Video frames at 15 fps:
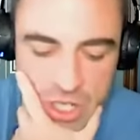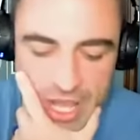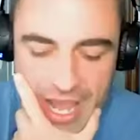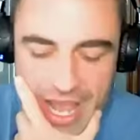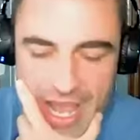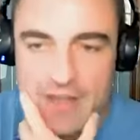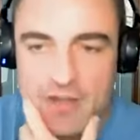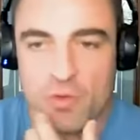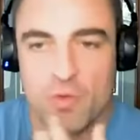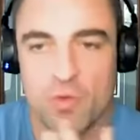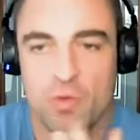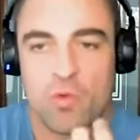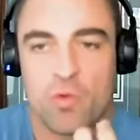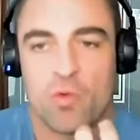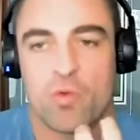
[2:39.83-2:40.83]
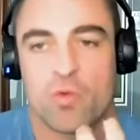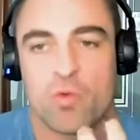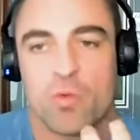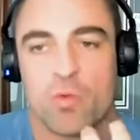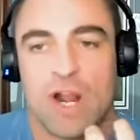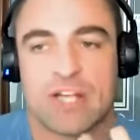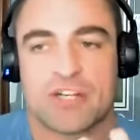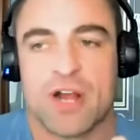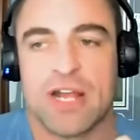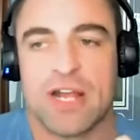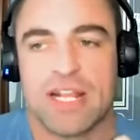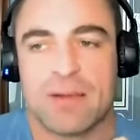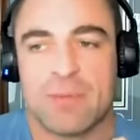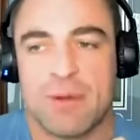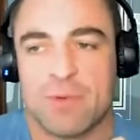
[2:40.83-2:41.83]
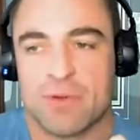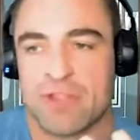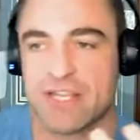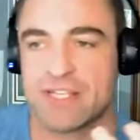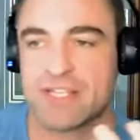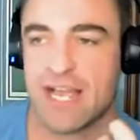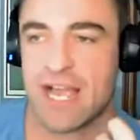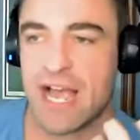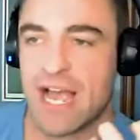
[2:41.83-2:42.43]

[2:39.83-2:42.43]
And when I tried to come up with this,